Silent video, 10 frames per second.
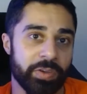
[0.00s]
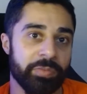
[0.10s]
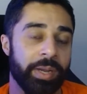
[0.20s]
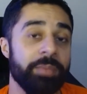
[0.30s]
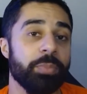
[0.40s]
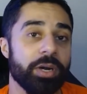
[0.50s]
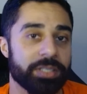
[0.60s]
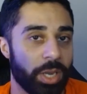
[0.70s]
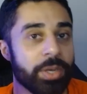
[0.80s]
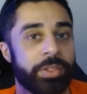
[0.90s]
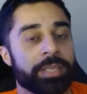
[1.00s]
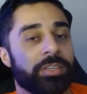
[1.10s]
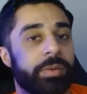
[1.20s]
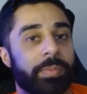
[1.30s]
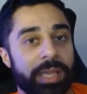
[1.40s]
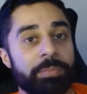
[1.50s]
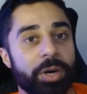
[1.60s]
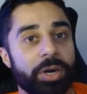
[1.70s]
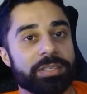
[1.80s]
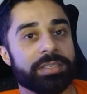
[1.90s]
With my inbox, the only things that are in my
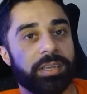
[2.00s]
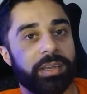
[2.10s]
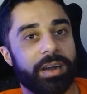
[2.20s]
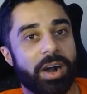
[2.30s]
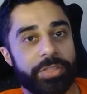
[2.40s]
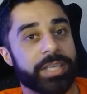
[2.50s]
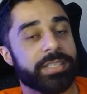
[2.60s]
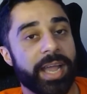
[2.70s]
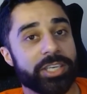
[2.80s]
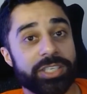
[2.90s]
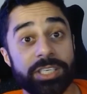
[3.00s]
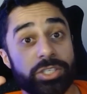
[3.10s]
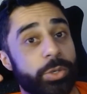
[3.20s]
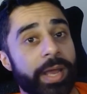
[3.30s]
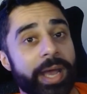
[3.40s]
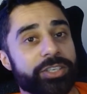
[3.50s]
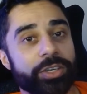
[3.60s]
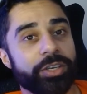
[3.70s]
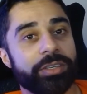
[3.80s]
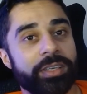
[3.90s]
inbox are things that I actually need to do an
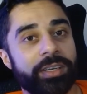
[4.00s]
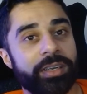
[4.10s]
action on.